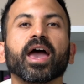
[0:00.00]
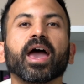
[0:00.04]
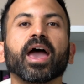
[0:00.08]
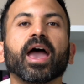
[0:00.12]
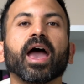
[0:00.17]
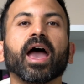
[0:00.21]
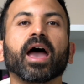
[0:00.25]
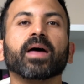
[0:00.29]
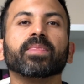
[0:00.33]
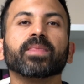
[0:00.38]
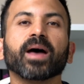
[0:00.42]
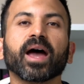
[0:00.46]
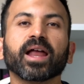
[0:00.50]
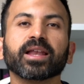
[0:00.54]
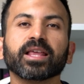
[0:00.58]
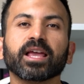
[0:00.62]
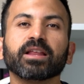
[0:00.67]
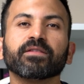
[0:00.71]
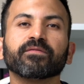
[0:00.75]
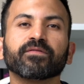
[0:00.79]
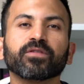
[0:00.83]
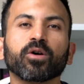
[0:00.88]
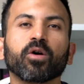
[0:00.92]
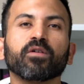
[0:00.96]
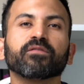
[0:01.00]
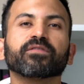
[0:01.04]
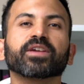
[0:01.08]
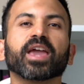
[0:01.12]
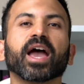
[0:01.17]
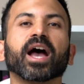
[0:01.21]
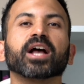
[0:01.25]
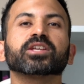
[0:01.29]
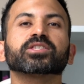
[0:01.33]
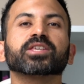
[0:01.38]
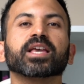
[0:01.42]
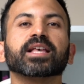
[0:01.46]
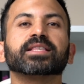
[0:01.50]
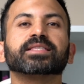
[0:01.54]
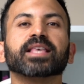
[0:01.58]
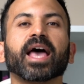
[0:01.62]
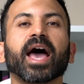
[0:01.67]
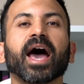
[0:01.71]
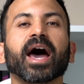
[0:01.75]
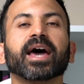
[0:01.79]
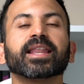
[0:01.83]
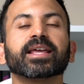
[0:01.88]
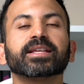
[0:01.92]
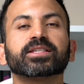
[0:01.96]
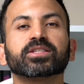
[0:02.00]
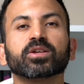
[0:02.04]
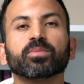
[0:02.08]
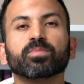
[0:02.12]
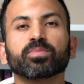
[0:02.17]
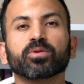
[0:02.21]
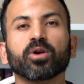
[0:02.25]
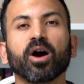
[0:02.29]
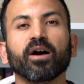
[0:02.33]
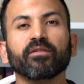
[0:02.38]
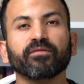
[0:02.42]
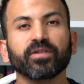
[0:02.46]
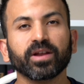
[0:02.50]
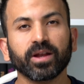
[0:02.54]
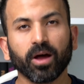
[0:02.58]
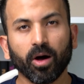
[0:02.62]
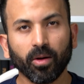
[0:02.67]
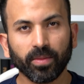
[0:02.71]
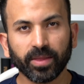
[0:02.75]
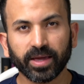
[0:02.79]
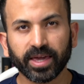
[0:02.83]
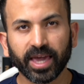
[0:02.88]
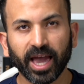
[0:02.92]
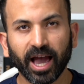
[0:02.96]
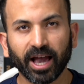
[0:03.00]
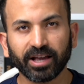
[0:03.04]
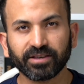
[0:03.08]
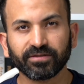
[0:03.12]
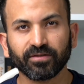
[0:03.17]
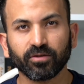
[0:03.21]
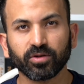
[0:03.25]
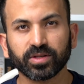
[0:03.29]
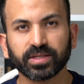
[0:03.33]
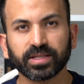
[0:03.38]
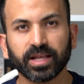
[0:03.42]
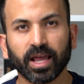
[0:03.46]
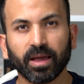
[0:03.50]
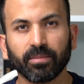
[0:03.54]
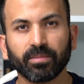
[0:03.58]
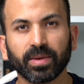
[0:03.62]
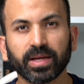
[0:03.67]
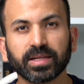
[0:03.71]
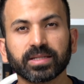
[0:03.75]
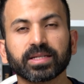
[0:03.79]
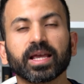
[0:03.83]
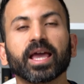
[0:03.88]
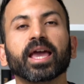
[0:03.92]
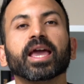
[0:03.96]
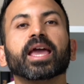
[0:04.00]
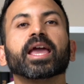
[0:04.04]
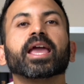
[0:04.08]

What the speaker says: and that inflow of cash is added to profit on the cash flow statement